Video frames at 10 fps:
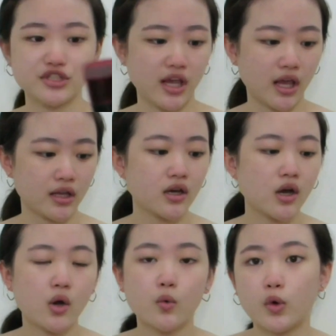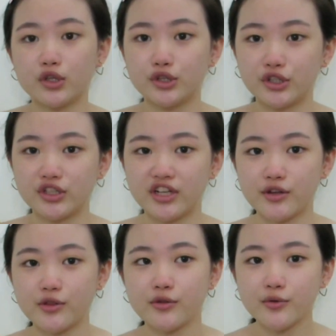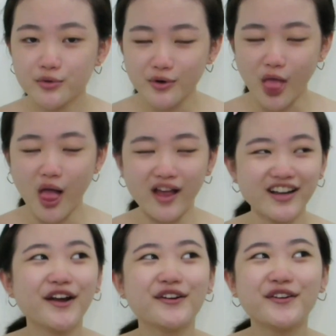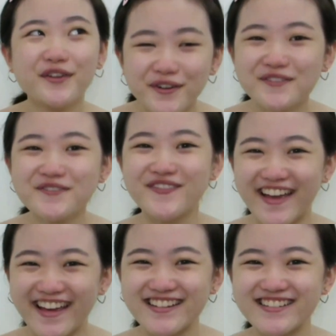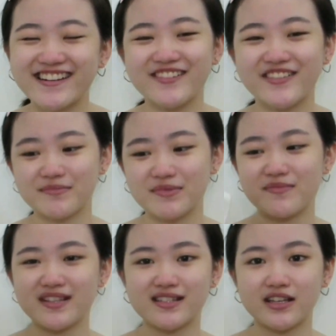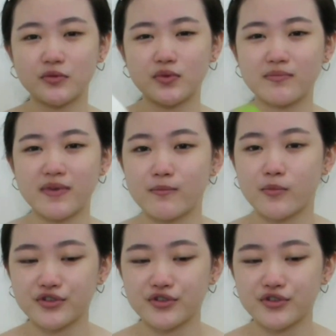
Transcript: in the shade 130 True Beige, and I'm going to be mixing it with my